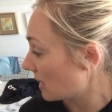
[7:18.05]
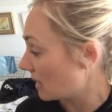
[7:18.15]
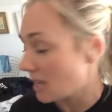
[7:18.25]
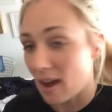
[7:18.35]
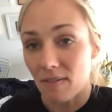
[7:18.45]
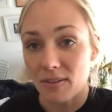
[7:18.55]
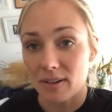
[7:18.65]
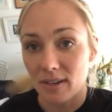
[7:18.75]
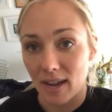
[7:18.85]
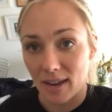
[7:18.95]
in the
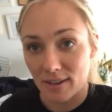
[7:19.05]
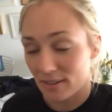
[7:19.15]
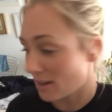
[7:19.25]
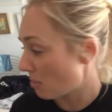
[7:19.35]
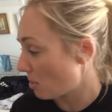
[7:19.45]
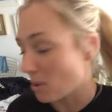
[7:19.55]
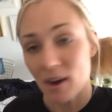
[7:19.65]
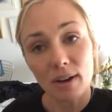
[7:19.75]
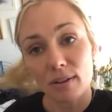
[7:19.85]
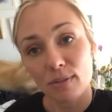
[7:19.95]
oven and start
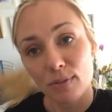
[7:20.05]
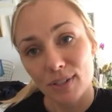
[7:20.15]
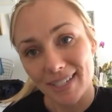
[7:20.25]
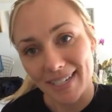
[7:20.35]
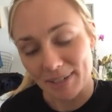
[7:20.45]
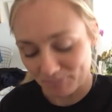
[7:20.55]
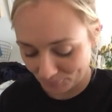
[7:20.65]
preparing for dinner.